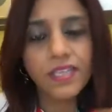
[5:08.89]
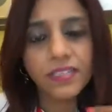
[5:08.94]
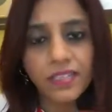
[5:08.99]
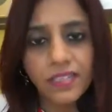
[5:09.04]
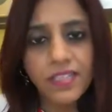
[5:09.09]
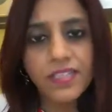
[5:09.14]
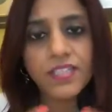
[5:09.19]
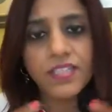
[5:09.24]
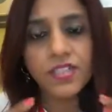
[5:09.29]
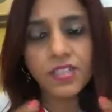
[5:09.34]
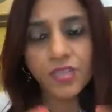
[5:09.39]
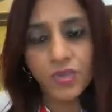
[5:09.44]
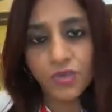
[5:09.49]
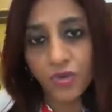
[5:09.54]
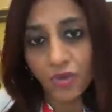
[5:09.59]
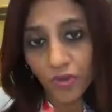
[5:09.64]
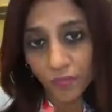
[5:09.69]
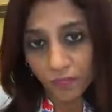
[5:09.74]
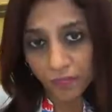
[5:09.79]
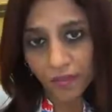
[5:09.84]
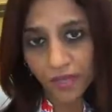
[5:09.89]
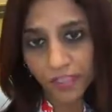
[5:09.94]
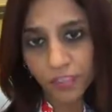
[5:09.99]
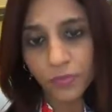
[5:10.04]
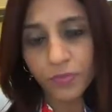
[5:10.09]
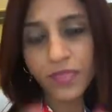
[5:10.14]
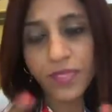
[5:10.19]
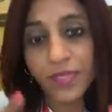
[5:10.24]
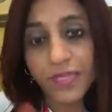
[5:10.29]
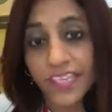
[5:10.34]
this neuron
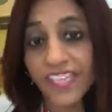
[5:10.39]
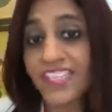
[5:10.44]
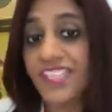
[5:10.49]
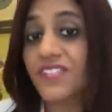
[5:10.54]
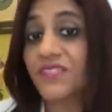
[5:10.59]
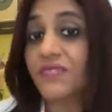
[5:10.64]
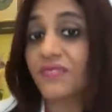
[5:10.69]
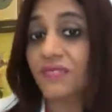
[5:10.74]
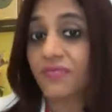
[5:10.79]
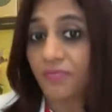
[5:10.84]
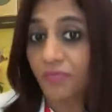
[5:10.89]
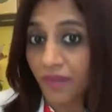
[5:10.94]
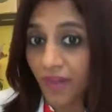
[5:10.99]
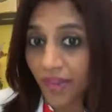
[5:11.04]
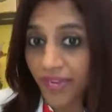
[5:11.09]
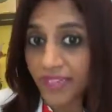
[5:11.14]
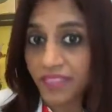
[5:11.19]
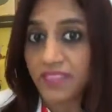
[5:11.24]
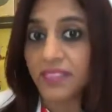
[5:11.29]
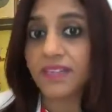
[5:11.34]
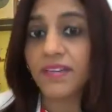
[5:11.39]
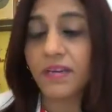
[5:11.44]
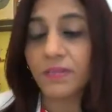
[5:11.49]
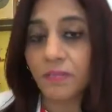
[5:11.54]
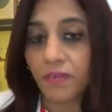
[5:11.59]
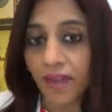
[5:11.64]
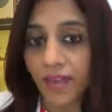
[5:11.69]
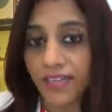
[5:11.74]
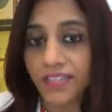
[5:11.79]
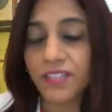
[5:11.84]
pathway gets brighter and
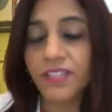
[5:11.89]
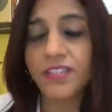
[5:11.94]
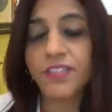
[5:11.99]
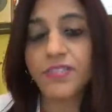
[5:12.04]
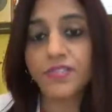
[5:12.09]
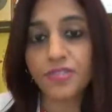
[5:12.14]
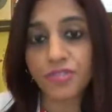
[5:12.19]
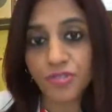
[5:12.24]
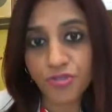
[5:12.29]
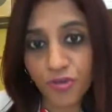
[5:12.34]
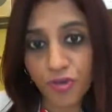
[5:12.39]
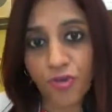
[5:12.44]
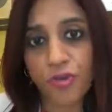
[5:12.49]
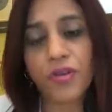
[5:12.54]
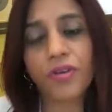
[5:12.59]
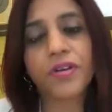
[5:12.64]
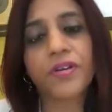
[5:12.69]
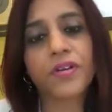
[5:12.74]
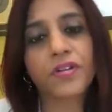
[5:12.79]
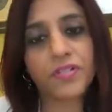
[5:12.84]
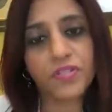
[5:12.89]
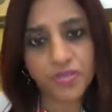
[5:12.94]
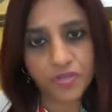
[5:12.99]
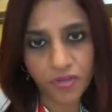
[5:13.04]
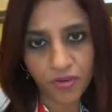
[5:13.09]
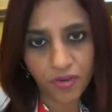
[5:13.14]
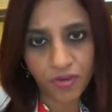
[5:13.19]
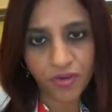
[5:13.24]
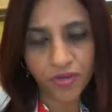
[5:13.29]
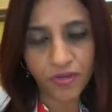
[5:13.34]
brighter and stronger and
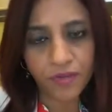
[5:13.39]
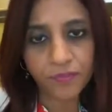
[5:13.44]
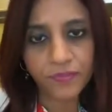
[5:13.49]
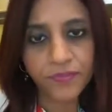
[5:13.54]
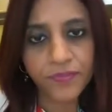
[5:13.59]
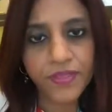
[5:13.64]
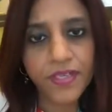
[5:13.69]
stronger.